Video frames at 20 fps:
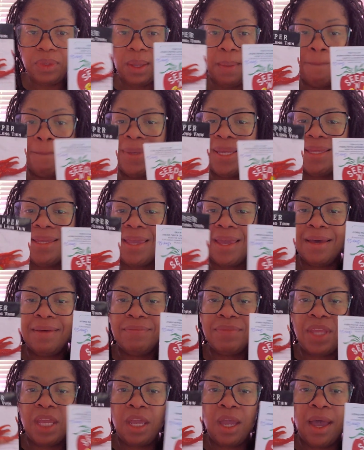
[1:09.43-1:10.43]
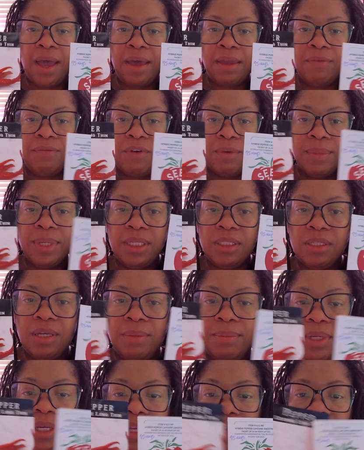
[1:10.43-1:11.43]
but yeah, they hot for me. So
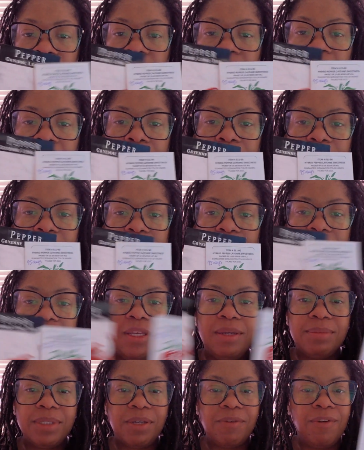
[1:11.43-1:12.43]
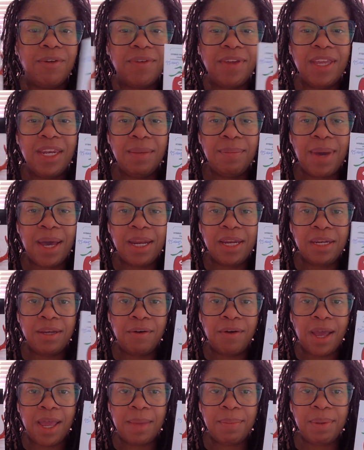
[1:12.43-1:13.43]
I'm looking for a happy medium. So if anybody
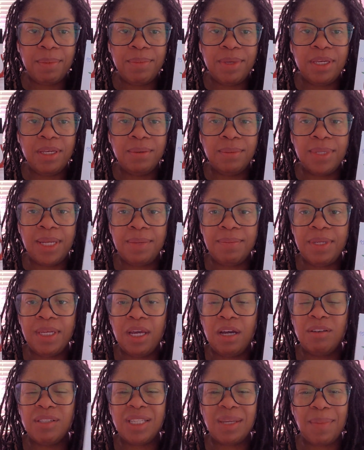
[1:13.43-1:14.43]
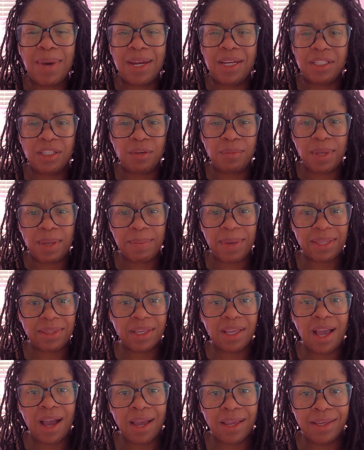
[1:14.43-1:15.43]
know a happy medium, let me know. Somebody told me about the
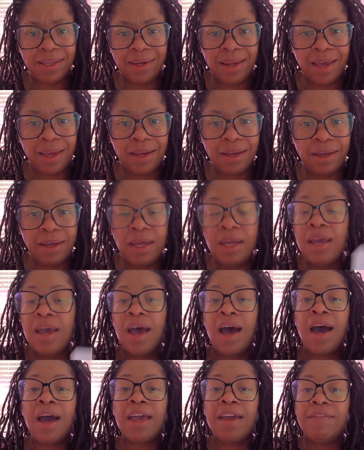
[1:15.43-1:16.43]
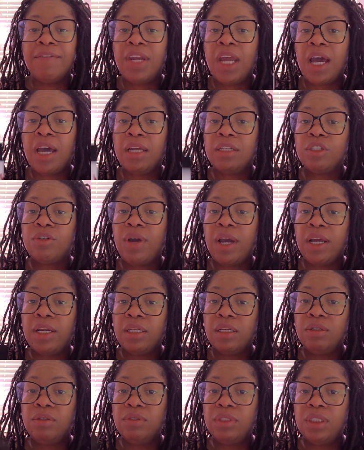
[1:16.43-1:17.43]
Cayenne. I have not tried
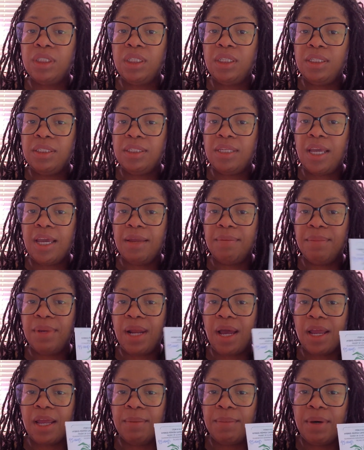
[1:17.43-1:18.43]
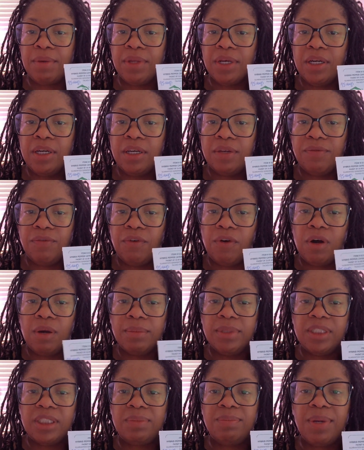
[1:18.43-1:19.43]
those seeds yet, but I am on the hunt for them,
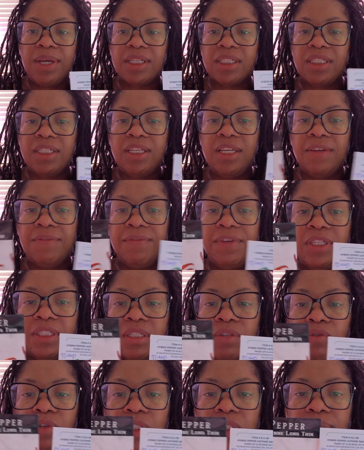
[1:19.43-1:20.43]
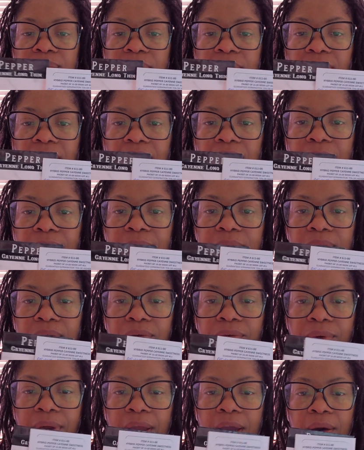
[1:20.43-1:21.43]
especially if it's going to be like a middle
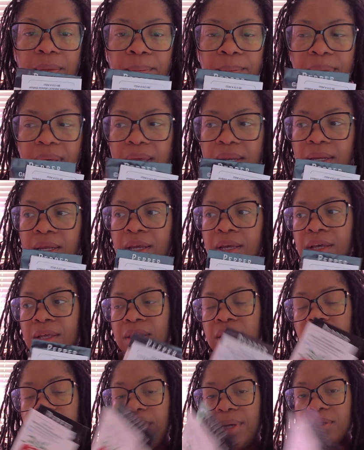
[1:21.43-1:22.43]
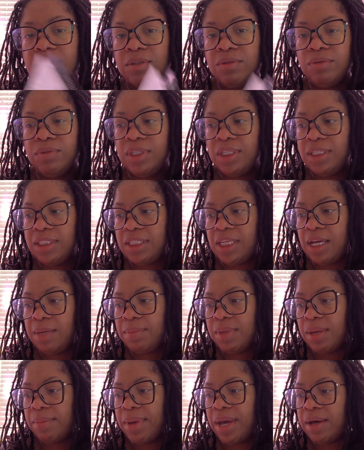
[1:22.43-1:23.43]
ground. But the person who did tell
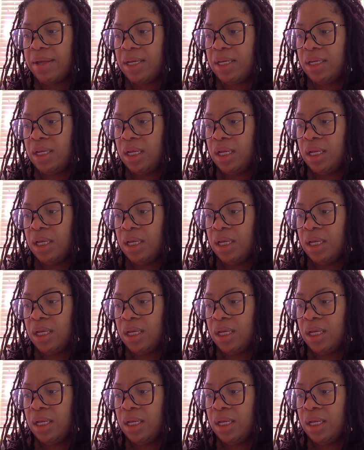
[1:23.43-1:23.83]
me about it,